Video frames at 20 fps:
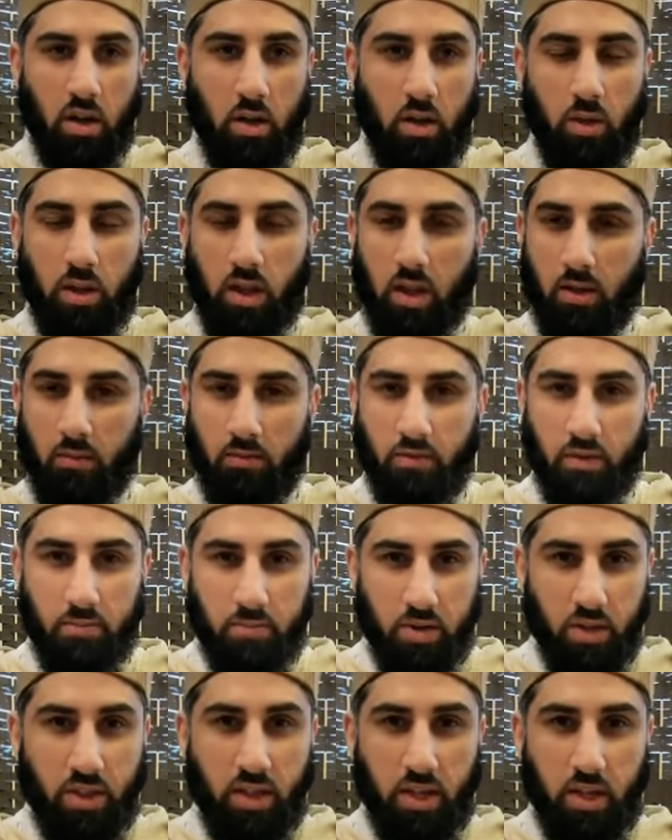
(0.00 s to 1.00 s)
we came from
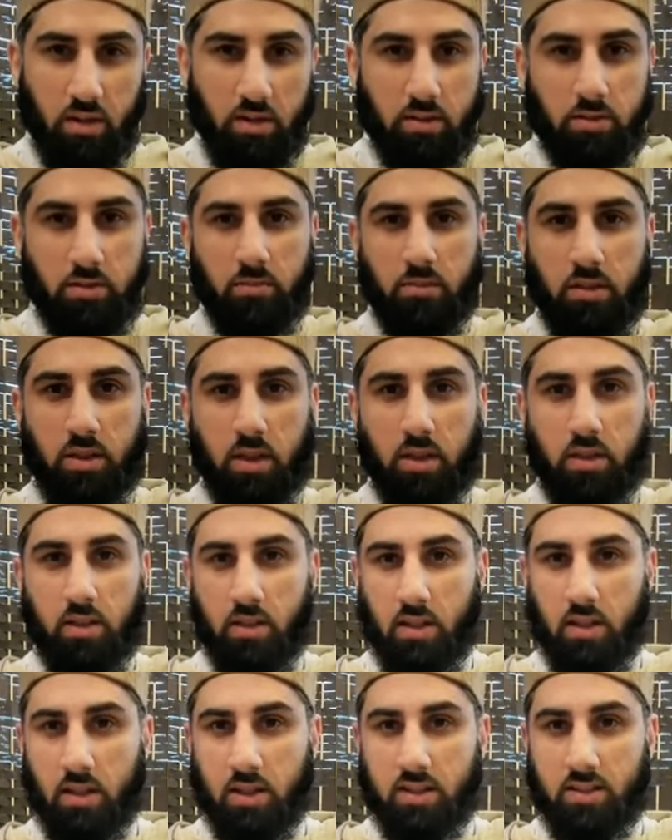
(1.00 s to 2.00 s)
nothing to something,
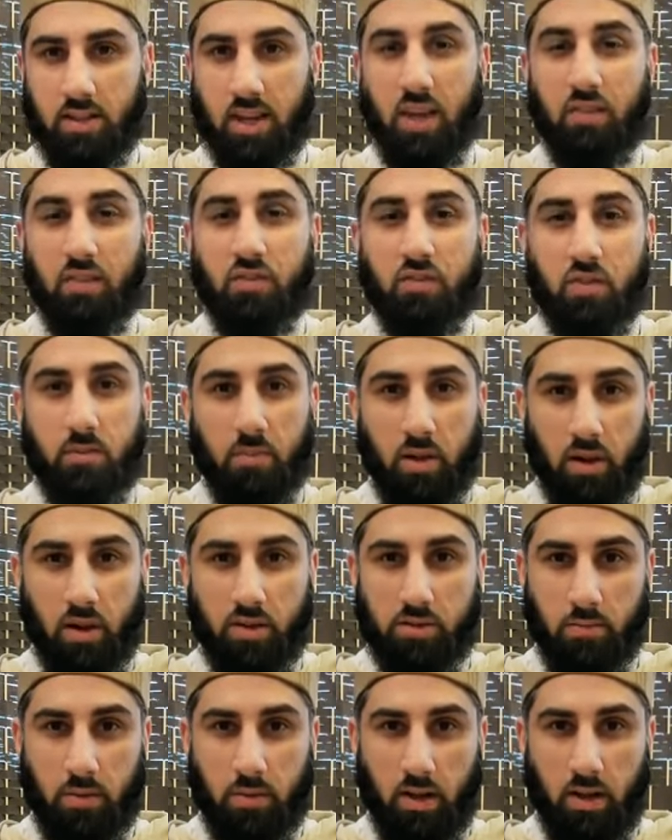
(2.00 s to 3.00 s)
and that's a gift from Allah
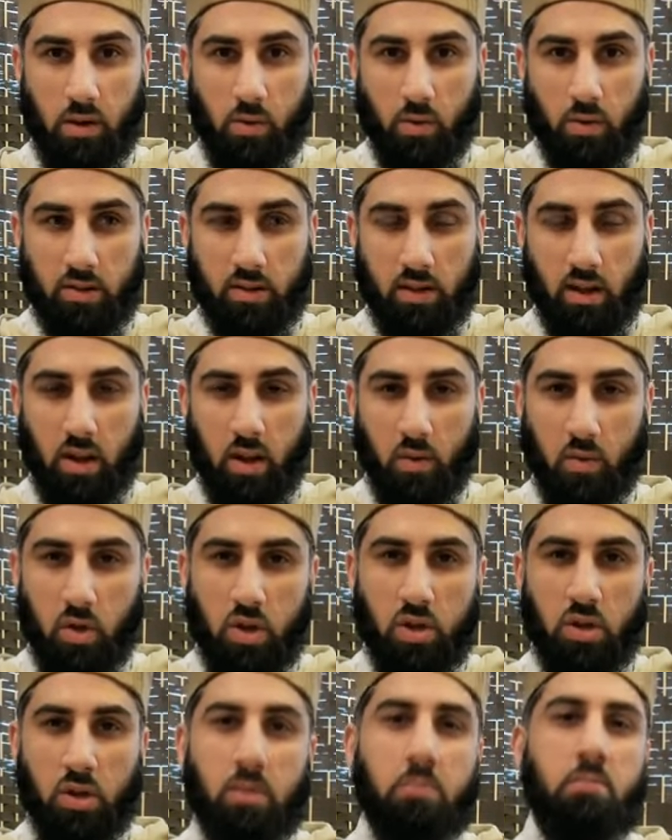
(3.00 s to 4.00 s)
subhanahu wa ta'ala. We
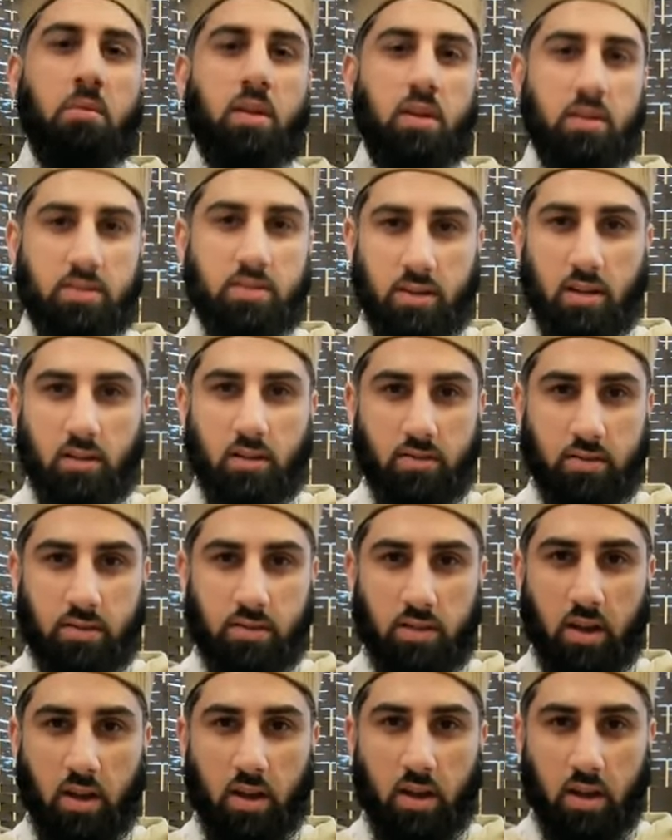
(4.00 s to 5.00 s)
should humble ourselves,
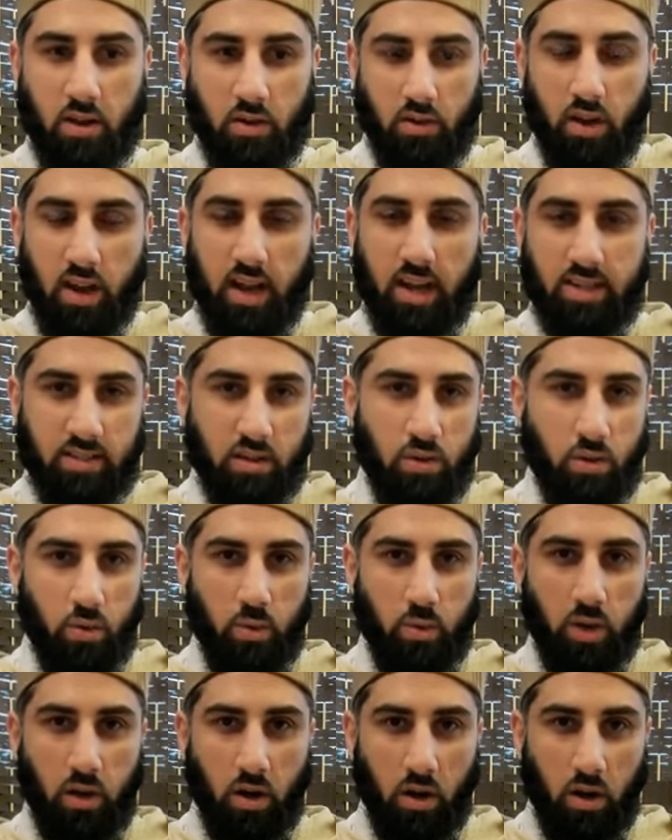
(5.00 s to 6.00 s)
realizing who
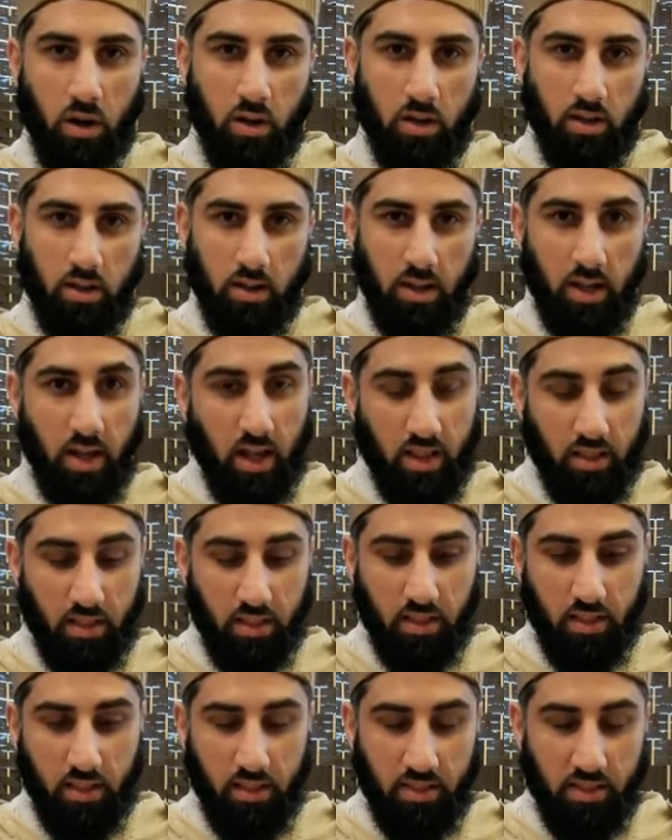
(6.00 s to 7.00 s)
we are, and
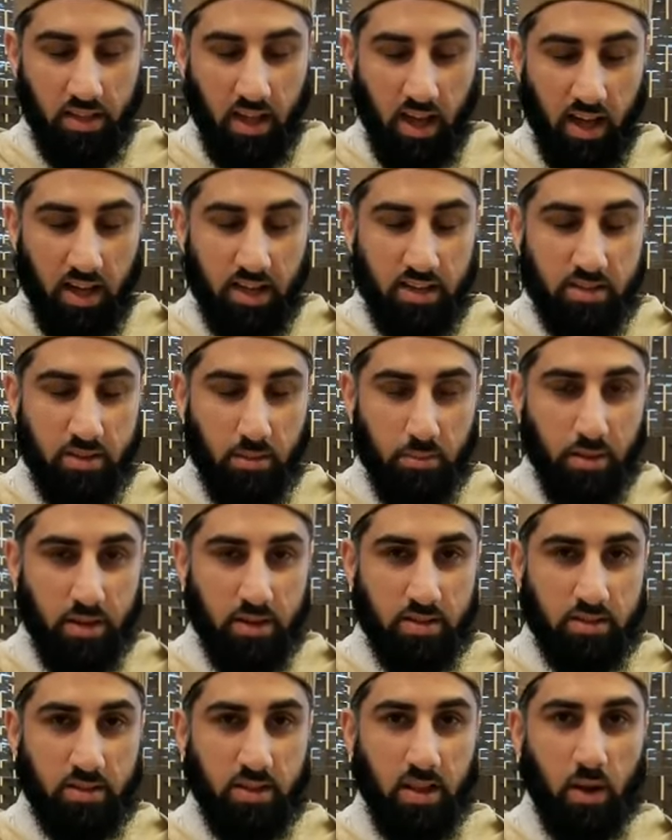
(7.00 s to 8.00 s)
that is a
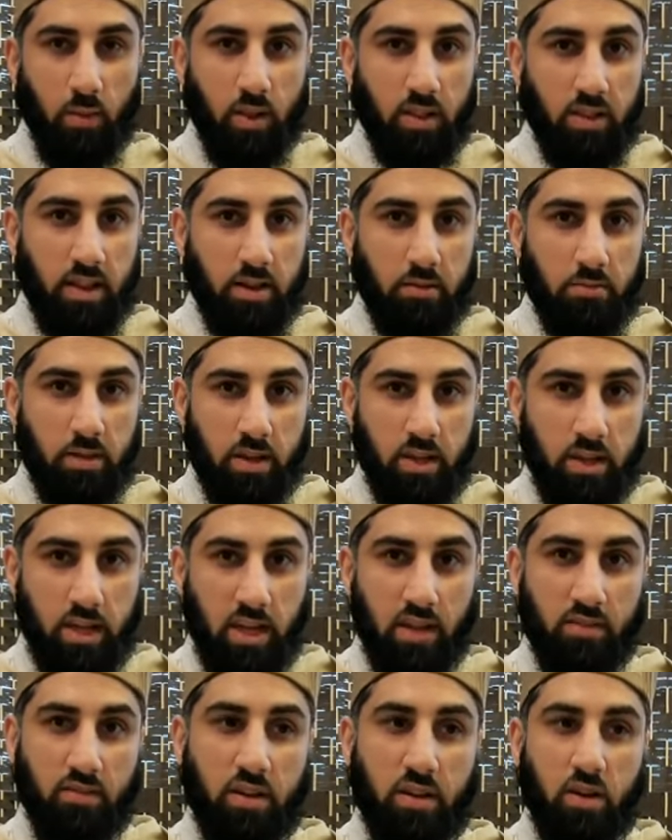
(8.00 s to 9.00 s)
person that will then be
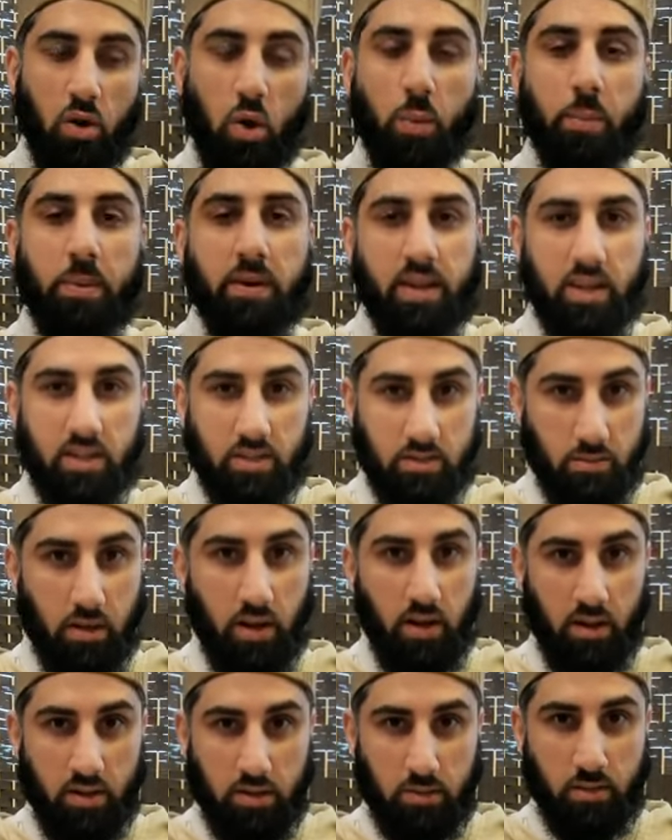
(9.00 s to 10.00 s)
given openings about
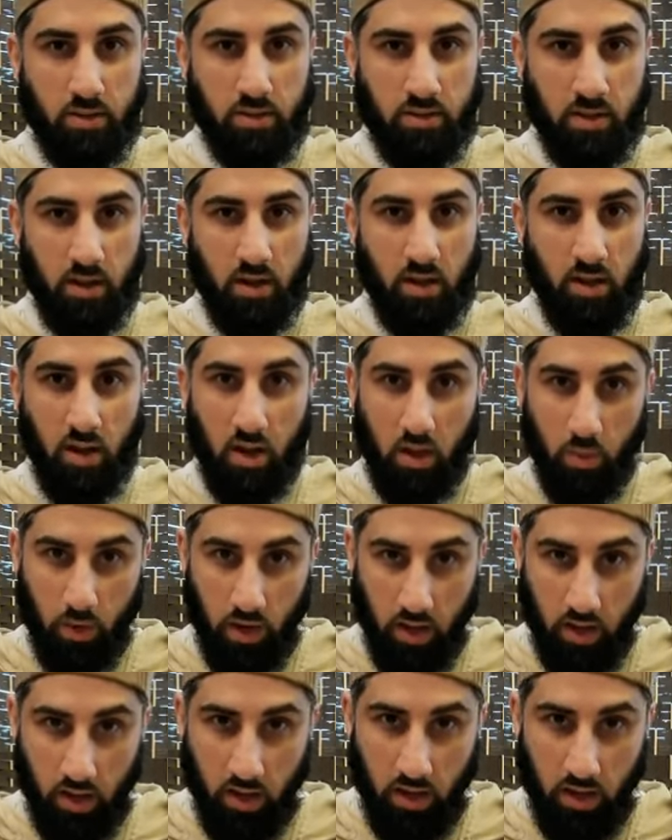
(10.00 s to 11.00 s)
Allah subhanahu wa ta'ala. Allah will